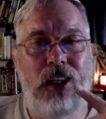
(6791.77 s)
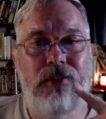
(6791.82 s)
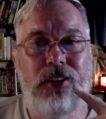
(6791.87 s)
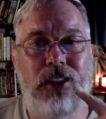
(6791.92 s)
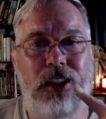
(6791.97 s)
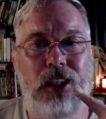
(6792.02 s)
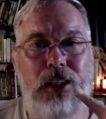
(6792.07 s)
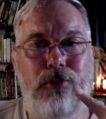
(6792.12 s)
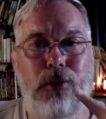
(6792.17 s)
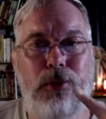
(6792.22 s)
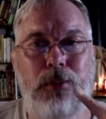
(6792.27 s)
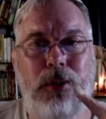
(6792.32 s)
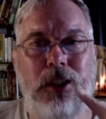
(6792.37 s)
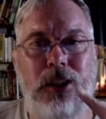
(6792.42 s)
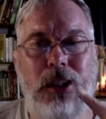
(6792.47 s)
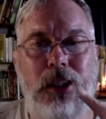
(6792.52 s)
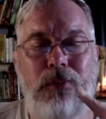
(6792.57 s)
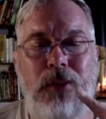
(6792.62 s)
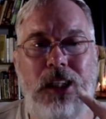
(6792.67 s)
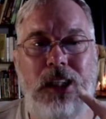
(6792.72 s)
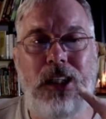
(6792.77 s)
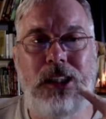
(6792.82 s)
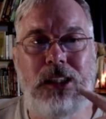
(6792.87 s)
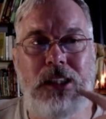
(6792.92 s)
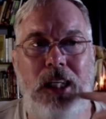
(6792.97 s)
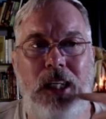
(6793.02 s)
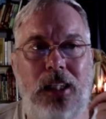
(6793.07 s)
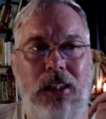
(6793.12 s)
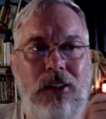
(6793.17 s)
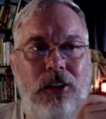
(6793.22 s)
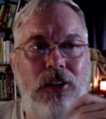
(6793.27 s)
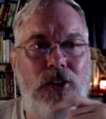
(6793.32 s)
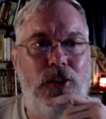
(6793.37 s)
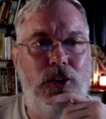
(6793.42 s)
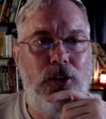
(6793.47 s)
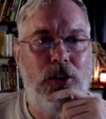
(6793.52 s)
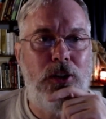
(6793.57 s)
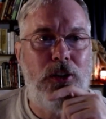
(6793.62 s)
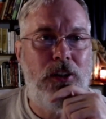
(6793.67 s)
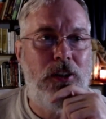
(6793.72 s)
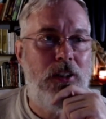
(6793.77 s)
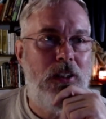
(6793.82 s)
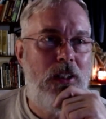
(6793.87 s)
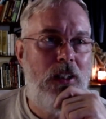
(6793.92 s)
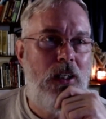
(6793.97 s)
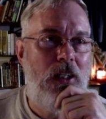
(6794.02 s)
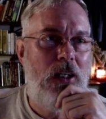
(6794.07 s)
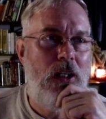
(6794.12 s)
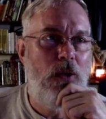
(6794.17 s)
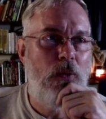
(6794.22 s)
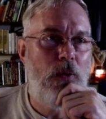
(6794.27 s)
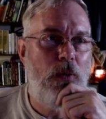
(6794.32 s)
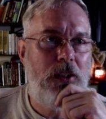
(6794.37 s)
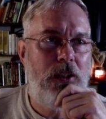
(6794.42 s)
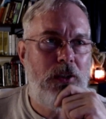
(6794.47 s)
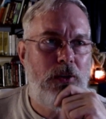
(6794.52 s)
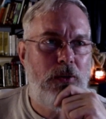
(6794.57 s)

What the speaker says: a tough one because I'm not exactly sure what he's